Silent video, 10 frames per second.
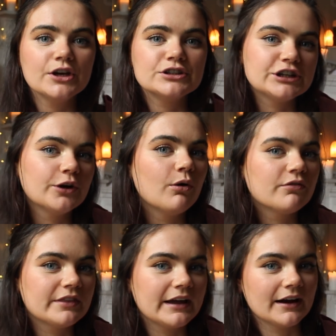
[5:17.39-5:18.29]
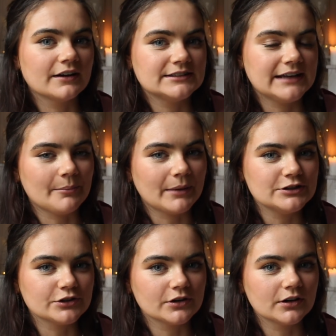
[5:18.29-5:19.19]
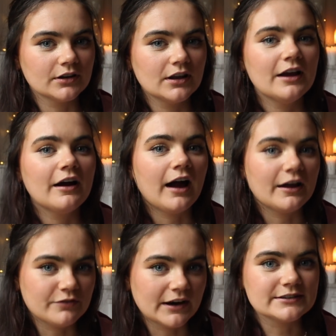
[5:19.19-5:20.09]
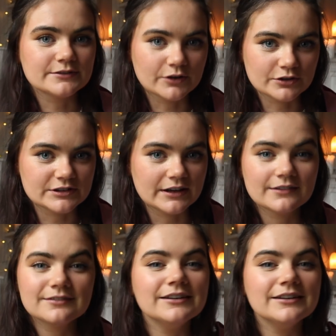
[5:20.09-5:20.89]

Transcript: to go over there to get my journal and vice versa?